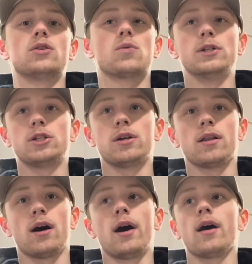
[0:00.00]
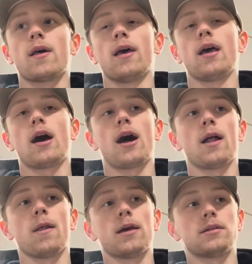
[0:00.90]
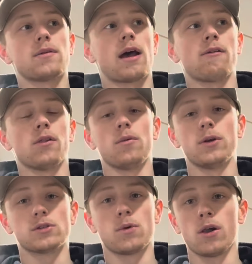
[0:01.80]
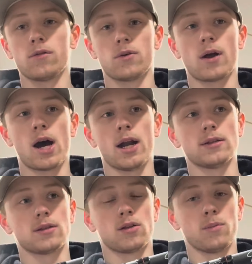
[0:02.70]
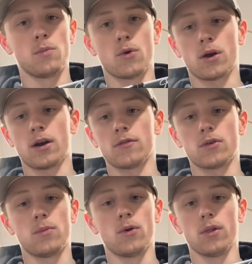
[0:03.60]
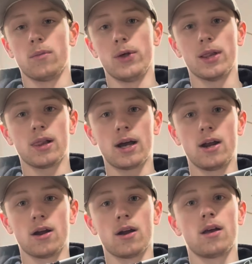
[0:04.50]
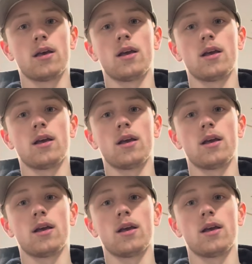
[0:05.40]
twitching a lot, I like to have a little bit smaller of a rod. It's a little bit more comfortable, a little bit lighter.